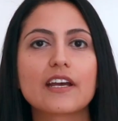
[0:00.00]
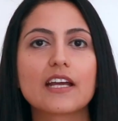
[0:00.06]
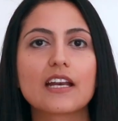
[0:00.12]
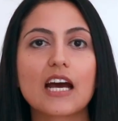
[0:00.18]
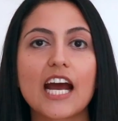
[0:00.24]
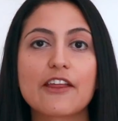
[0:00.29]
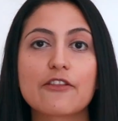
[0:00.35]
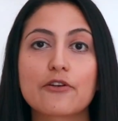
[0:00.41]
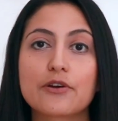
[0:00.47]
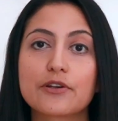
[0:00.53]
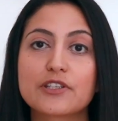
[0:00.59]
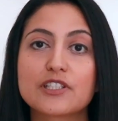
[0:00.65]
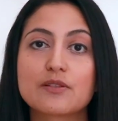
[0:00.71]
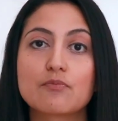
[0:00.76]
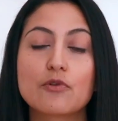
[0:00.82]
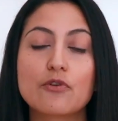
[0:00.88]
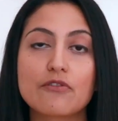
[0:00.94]
it either in a
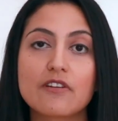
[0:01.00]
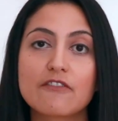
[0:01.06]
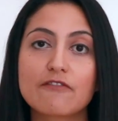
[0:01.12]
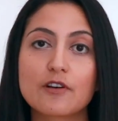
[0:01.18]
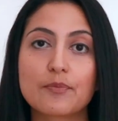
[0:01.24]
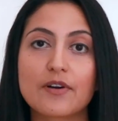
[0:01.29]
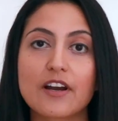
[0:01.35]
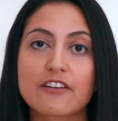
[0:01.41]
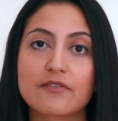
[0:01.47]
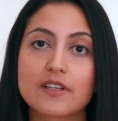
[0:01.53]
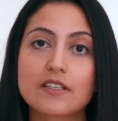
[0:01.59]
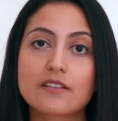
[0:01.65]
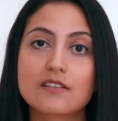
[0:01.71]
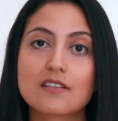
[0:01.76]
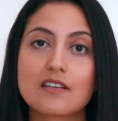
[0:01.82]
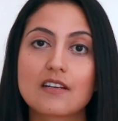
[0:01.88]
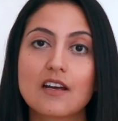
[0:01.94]
smoothie for
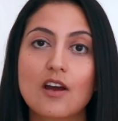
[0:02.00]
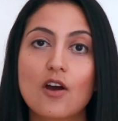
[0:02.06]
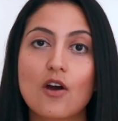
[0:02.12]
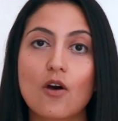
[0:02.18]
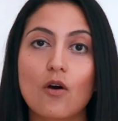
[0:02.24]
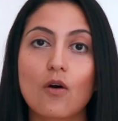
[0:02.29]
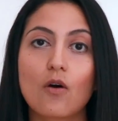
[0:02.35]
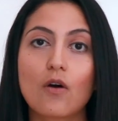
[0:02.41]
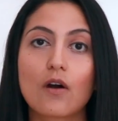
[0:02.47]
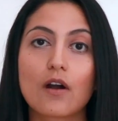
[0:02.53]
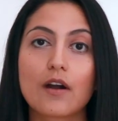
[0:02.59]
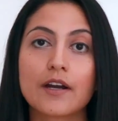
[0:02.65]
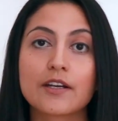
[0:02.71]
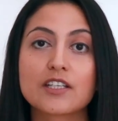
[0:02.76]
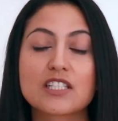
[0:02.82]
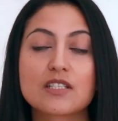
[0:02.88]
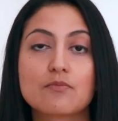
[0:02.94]
breakfast or
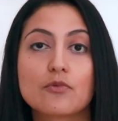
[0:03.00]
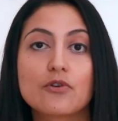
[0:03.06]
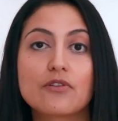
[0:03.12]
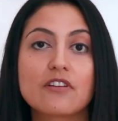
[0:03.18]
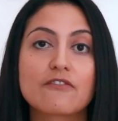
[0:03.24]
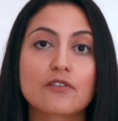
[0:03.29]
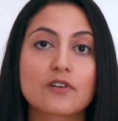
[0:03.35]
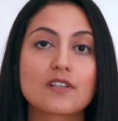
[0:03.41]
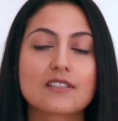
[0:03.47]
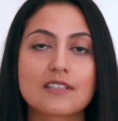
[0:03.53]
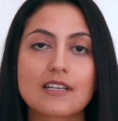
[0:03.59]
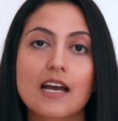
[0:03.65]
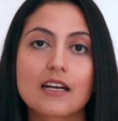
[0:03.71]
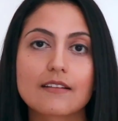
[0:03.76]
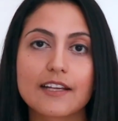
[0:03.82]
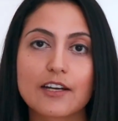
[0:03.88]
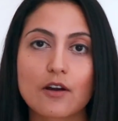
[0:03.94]
in a smoothie for a
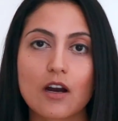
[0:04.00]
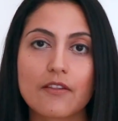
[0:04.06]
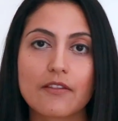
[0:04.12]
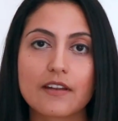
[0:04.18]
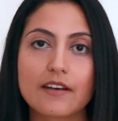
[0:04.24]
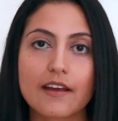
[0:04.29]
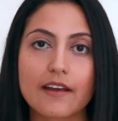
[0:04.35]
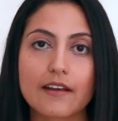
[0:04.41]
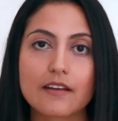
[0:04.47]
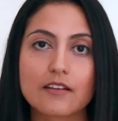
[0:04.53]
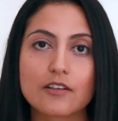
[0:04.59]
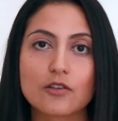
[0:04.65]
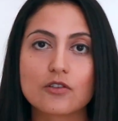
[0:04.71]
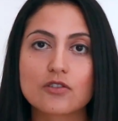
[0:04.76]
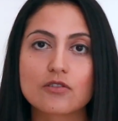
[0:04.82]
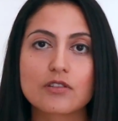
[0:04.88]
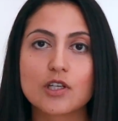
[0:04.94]
snack later on in the day.
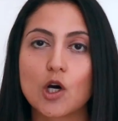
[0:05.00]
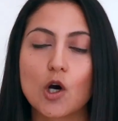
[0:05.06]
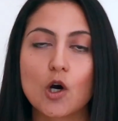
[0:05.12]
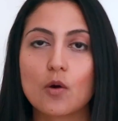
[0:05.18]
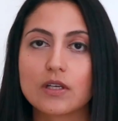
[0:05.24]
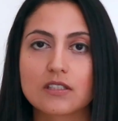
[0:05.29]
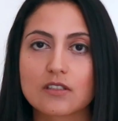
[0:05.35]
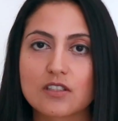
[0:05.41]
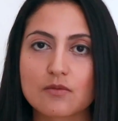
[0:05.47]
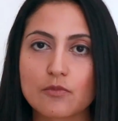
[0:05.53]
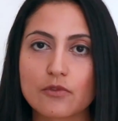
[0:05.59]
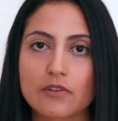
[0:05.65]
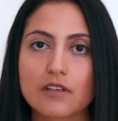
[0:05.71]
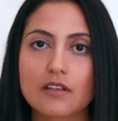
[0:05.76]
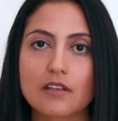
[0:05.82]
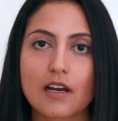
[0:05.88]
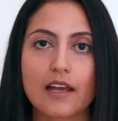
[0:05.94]
Usually always in a
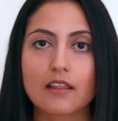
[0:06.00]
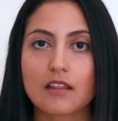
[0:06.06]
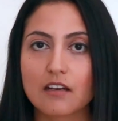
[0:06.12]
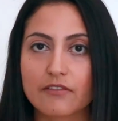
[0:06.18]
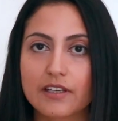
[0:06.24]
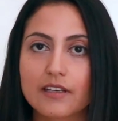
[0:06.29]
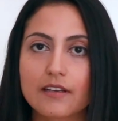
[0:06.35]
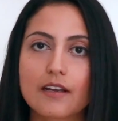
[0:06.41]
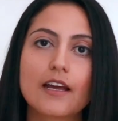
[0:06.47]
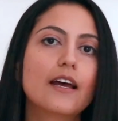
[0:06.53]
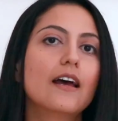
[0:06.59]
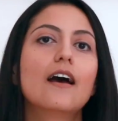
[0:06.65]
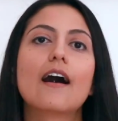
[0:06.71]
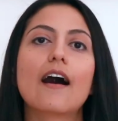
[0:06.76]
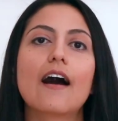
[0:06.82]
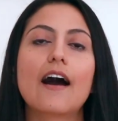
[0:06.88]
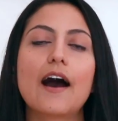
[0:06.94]
smoothie. I love it.
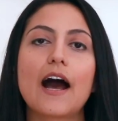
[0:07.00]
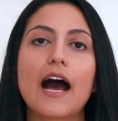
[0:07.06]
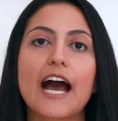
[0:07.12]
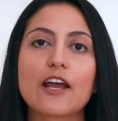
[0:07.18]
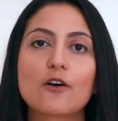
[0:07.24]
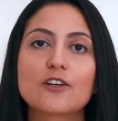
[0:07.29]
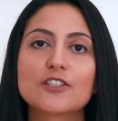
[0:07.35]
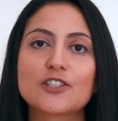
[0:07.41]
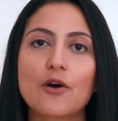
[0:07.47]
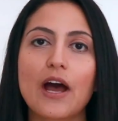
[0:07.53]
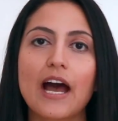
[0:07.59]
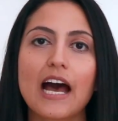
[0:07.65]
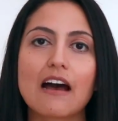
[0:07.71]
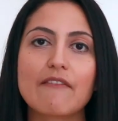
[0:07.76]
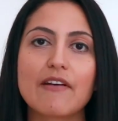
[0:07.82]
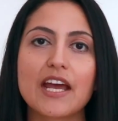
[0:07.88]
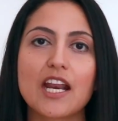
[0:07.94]
I also
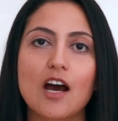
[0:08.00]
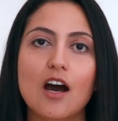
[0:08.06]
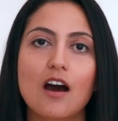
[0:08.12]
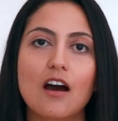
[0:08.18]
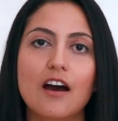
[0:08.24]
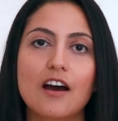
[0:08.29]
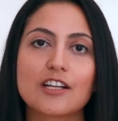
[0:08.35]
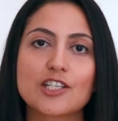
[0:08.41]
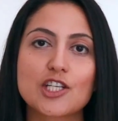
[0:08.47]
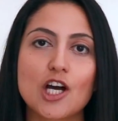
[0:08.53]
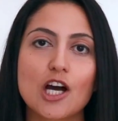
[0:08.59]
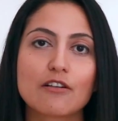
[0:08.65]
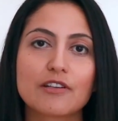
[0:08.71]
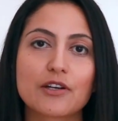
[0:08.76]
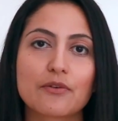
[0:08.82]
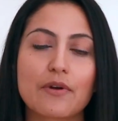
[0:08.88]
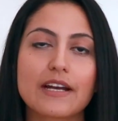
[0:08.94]
have it on
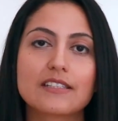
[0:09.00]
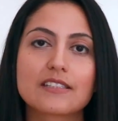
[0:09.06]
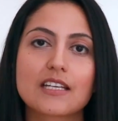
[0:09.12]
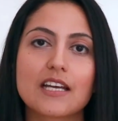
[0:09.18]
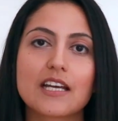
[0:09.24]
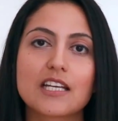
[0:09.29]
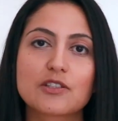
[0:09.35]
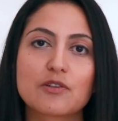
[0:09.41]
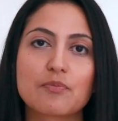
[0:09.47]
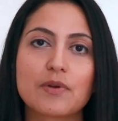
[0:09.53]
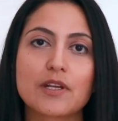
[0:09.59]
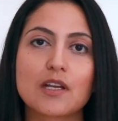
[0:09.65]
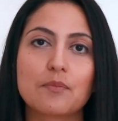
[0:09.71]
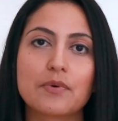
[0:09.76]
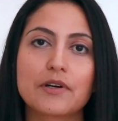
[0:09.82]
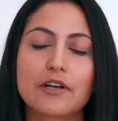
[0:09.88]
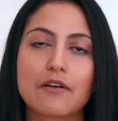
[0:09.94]
chocolate rice cakes with
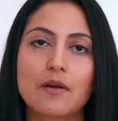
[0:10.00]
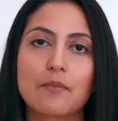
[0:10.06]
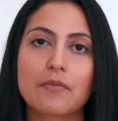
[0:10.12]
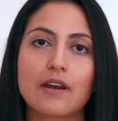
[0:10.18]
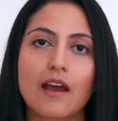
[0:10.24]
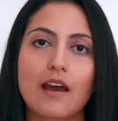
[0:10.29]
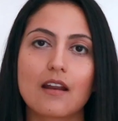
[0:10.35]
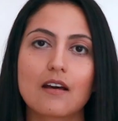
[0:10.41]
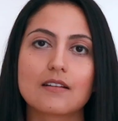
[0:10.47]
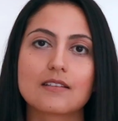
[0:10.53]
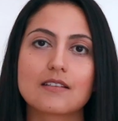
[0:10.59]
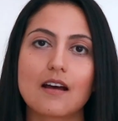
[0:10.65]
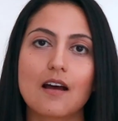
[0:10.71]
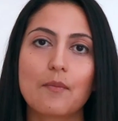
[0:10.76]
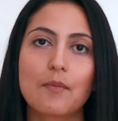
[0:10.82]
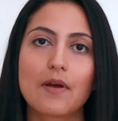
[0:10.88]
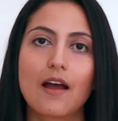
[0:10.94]
peanut butter and banana on
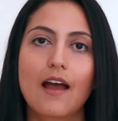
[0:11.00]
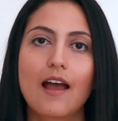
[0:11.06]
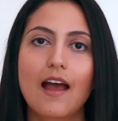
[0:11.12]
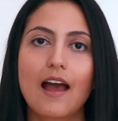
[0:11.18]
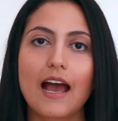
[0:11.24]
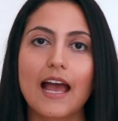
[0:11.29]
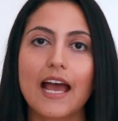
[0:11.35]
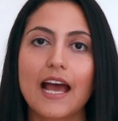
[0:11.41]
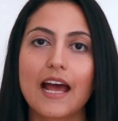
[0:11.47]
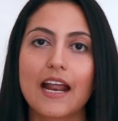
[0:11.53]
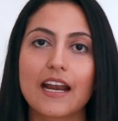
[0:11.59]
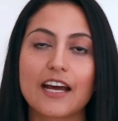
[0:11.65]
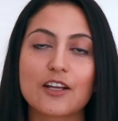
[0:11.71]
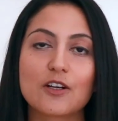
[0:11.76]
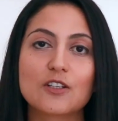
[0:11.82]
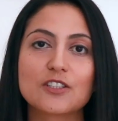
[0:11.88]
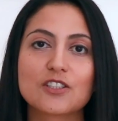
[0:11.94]
top. And
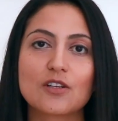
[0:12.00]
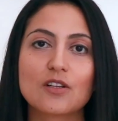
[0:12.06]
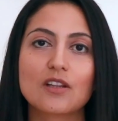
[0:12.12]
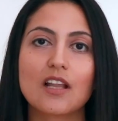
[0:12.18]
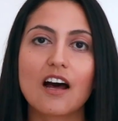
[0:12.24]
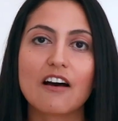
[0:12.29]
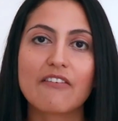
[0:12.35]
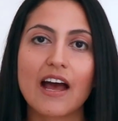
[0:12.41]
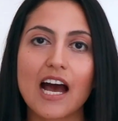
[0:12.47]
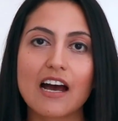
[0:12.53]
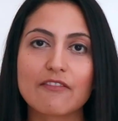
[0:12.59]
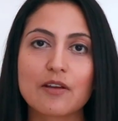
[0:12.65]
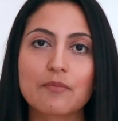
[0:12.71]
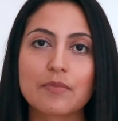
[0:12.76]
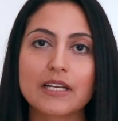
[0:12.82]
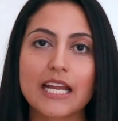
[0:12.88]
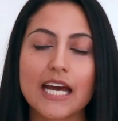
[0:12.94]
I also love
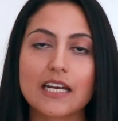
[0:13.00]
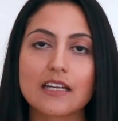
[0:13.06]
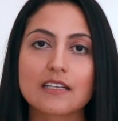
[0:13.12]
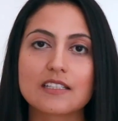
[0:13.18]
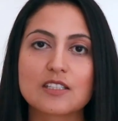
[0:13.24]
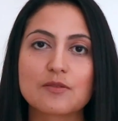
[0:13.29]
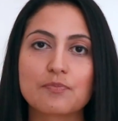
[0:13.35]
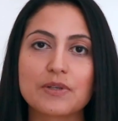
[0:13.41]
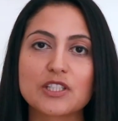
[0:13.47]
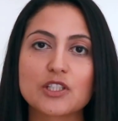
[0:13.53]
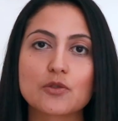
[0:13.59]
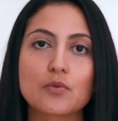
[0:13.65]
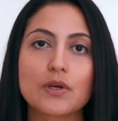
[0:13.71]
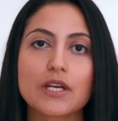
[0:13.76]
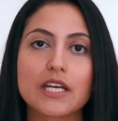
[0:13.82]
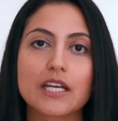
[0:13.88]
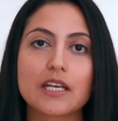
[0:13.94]
having bananas
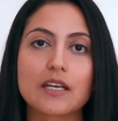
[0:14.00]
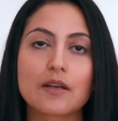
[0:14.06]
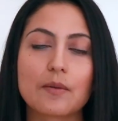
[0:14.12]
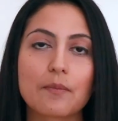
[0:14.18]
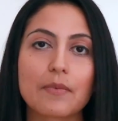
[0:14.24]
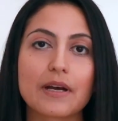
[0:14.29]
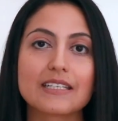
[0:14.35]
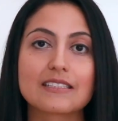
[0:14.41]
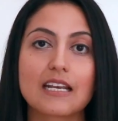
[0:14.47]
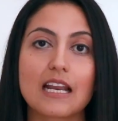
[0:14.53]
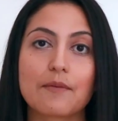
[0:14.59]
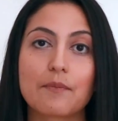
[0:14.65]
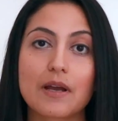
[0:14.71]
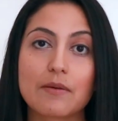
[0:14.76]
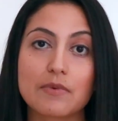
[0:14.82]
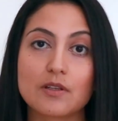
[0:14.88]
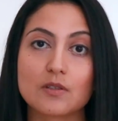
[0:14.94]
between
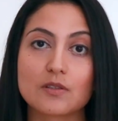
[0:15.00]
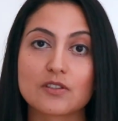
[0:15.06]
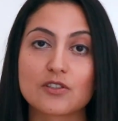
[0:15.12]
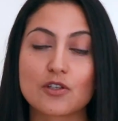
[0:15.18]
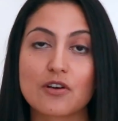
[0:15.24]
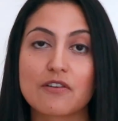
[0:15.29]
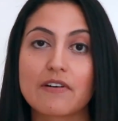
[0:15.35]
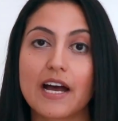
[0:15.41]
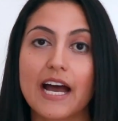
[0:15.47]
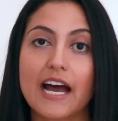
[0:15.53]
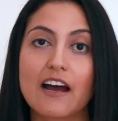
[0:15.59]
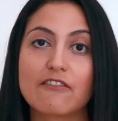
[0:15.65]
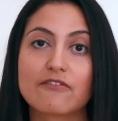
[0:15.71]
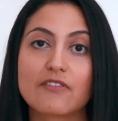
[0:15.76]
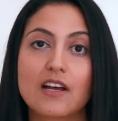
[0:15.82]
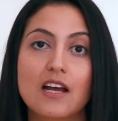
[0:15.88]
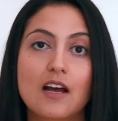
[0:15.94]
my meals. So if I
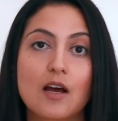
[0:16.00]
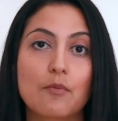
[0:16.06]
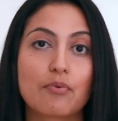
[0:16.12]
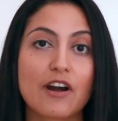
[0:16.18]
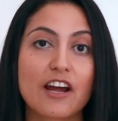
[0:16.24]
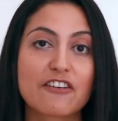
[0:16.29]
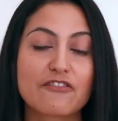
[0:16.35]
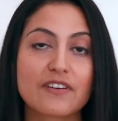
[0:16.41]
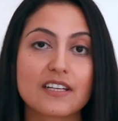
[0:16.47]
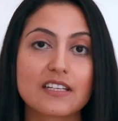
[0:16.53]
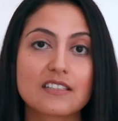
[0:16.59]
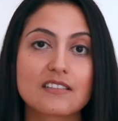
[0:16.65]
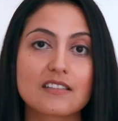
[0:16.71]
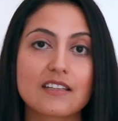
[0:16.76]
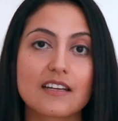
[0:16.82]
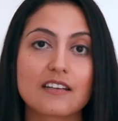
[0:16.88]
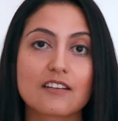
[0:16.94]
have
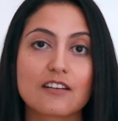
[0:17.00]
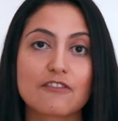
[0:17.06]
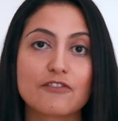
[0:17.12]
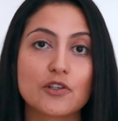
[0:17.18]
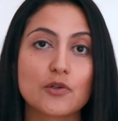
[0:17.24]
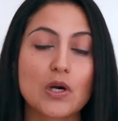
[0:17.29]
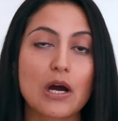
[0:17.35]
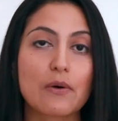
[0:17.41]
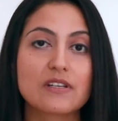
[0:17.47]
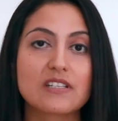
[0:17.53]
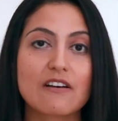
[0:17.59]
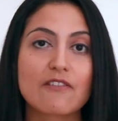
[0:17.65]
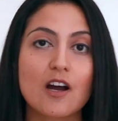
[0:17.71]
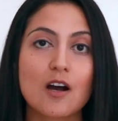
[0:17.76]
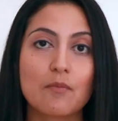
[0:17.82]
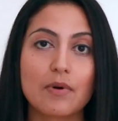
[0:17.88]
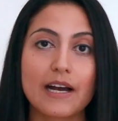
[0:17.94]
breakfast and a few hours
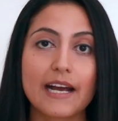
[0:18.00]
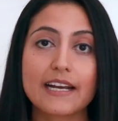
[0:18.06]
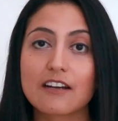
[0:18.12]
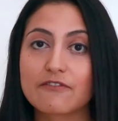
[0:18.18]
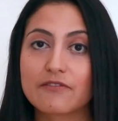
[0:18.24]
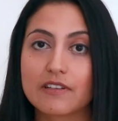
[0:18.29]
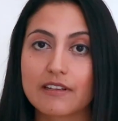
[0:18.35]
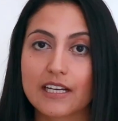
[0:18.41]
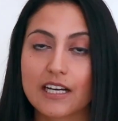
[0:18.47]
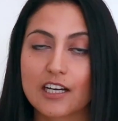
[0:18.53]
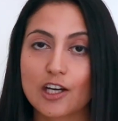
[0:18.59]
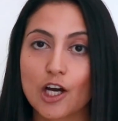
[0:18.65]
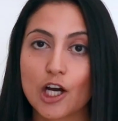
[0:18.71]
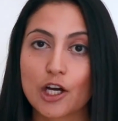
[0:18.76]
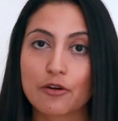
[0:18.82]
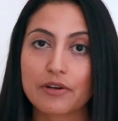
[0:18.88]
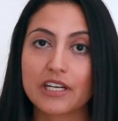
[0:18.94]
have gone by and I'm feeling kind
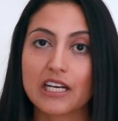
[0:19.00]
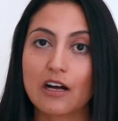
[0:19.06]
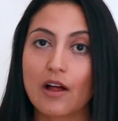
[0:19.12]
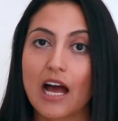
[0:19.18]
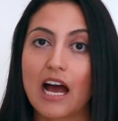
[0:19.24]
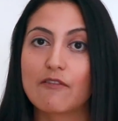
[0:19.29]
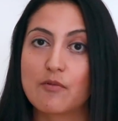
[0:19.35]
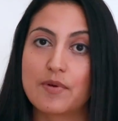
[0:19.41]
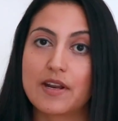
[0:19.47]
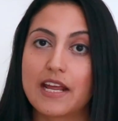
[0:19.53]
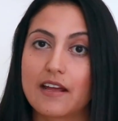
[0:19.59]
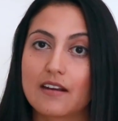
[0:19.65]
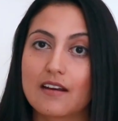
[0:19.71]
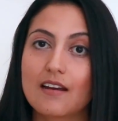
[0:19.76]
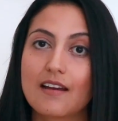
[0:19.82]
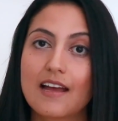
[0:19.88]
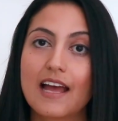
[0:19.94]
of hungry, I'll have a
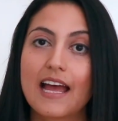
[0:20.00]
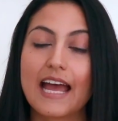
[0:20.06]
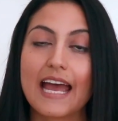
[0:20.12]
banana.